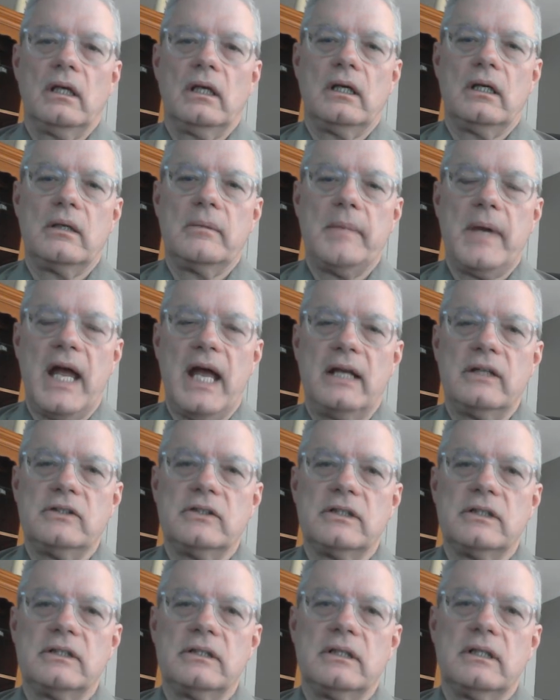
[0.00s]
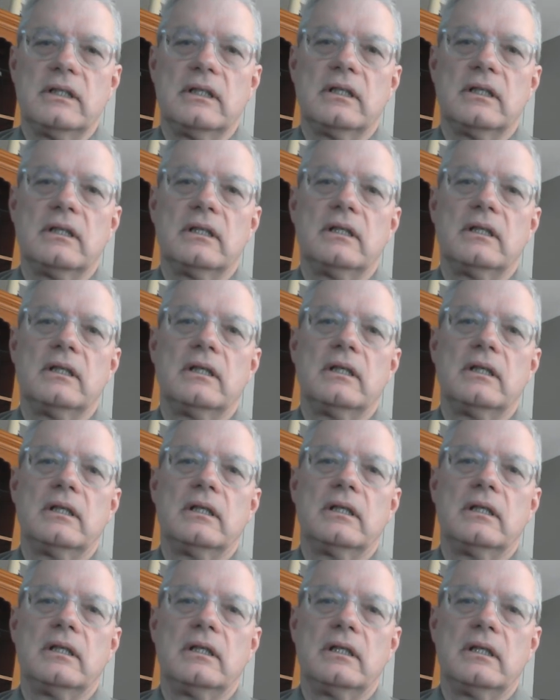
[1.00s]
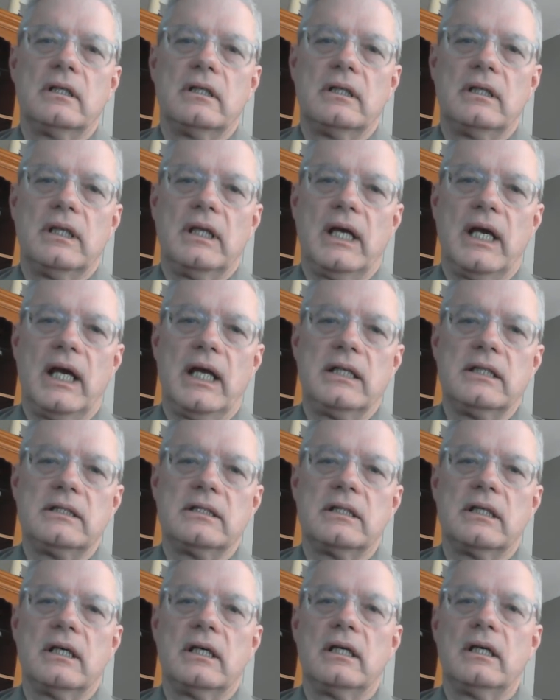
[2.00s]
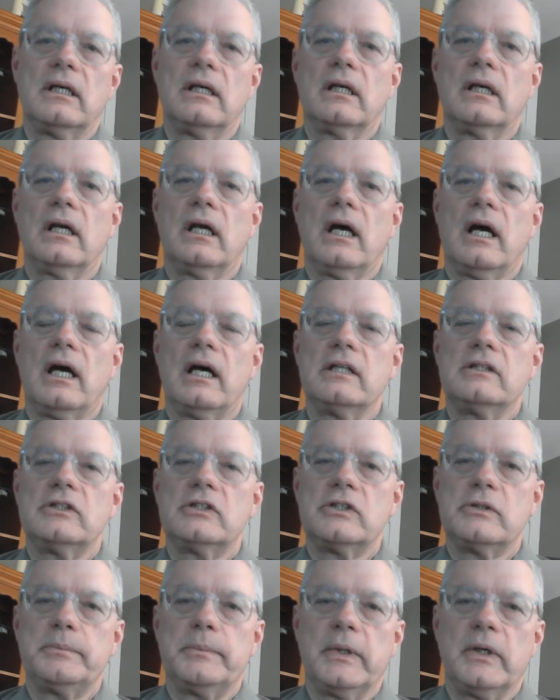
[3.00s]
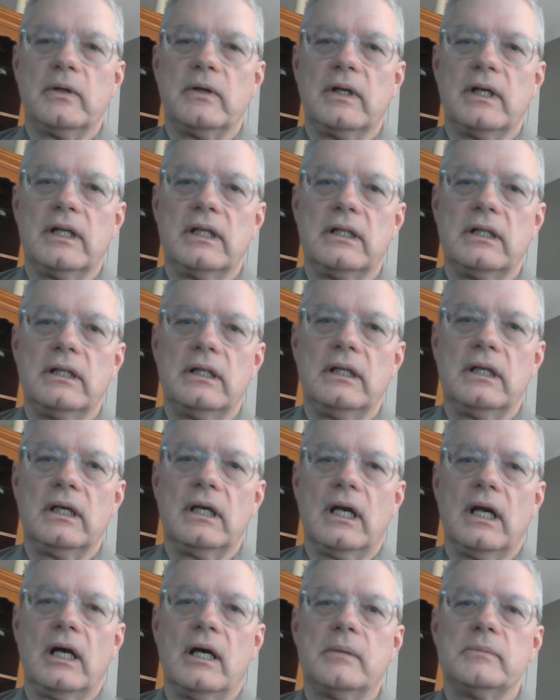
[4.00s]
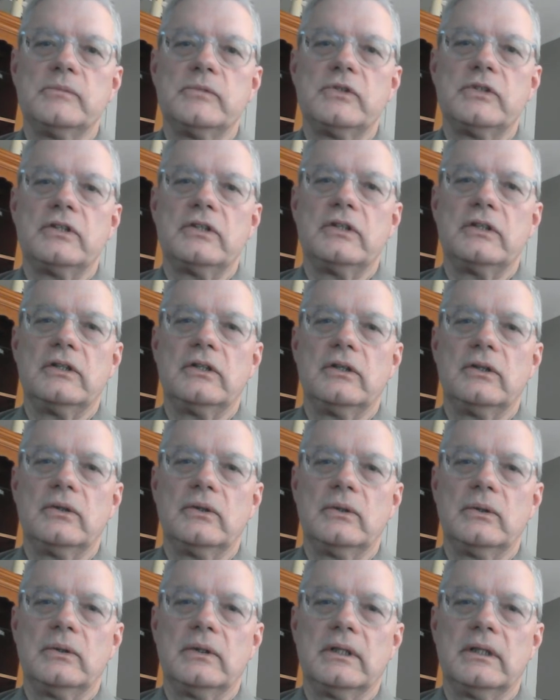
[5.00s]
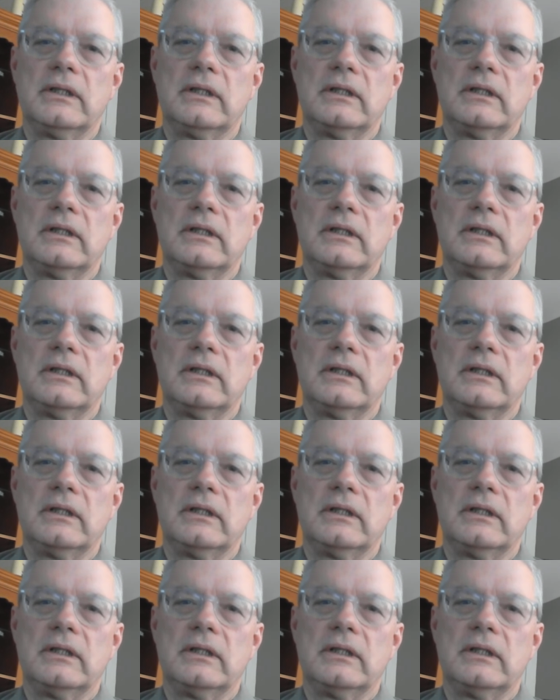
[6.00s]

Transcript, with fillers: And imagine that God's Spirit comes to you